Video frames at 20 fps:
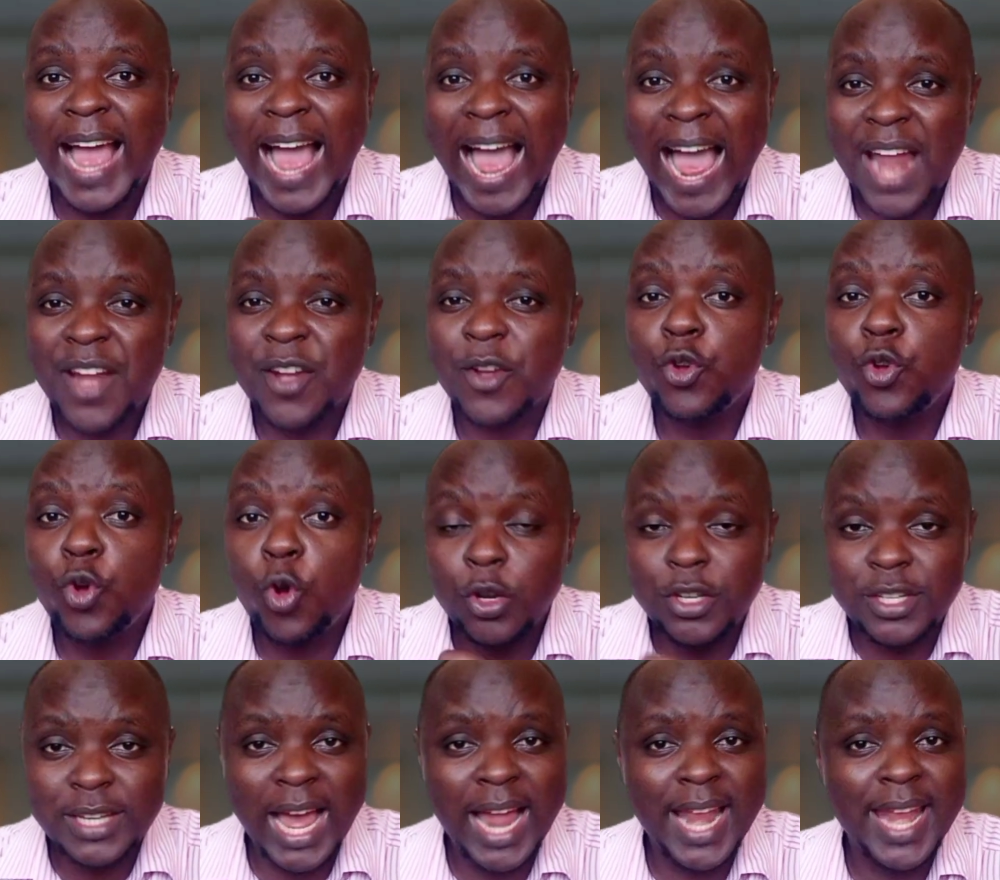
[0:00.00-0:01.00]
are
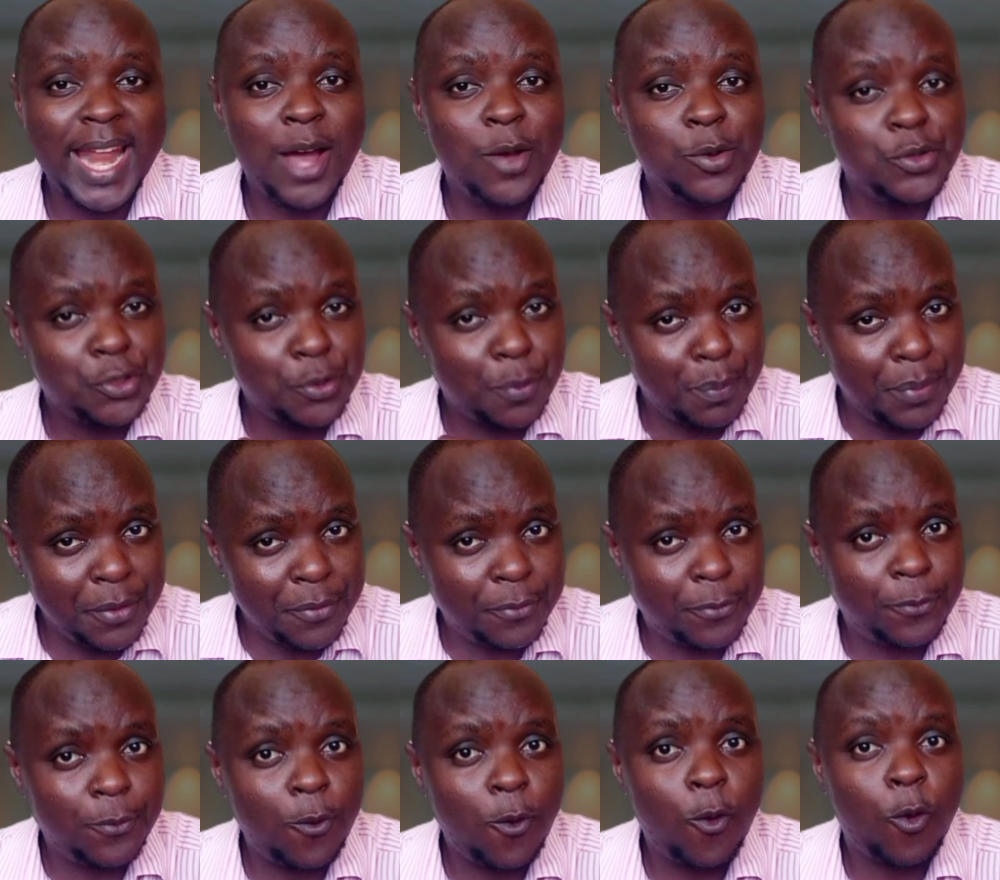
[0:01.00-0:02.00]
not announced
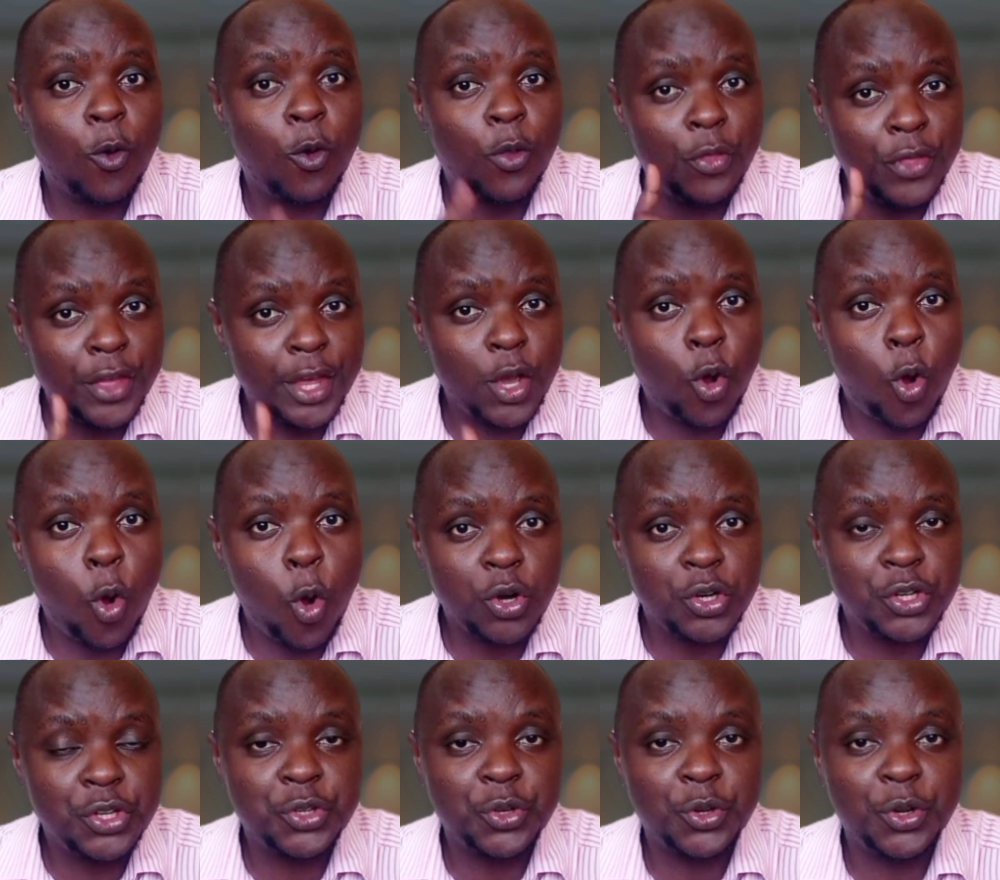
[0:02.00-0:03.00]
before the
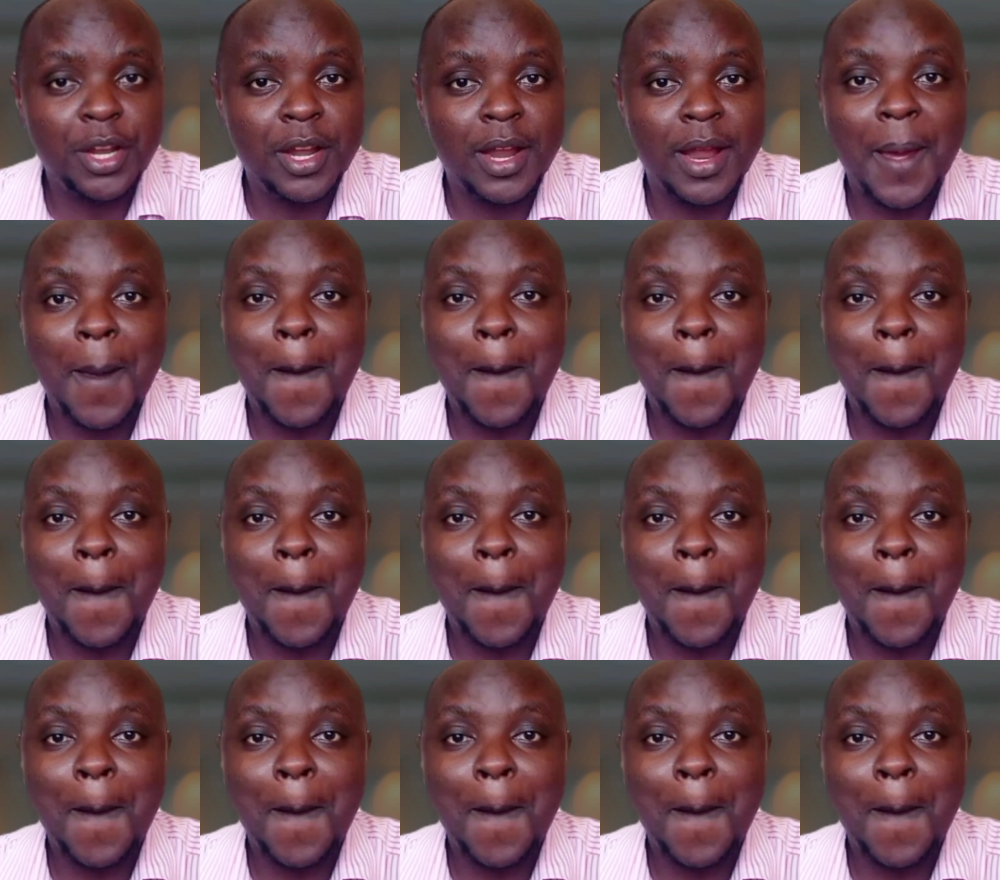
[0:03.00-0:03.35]
auction,